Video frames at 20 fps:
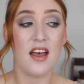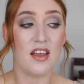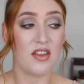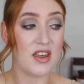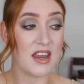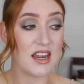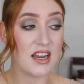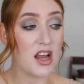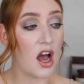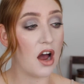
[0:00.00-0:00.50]

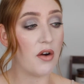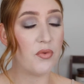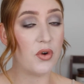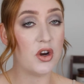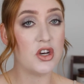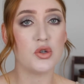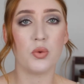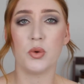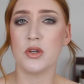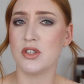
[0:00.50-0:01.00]
the
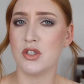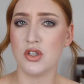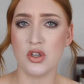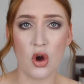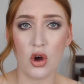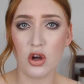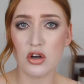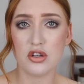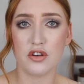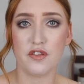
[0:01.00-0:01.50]
coverage was
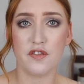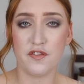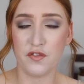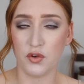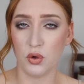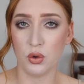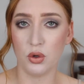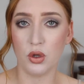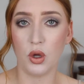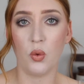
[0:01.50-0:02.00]
not
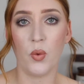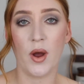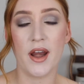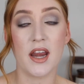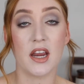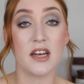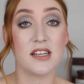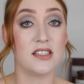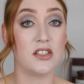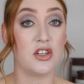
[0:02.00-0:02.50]
full when
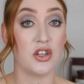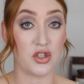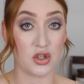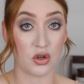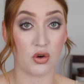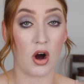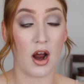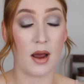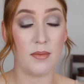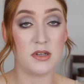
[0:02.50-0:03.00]
it's
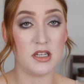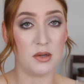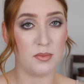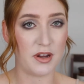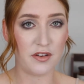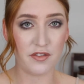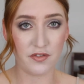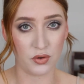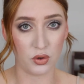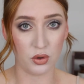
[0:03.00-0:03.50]
described to
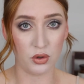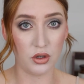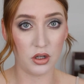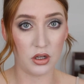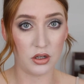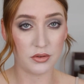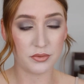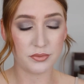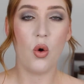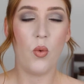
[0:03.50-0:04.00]
be full.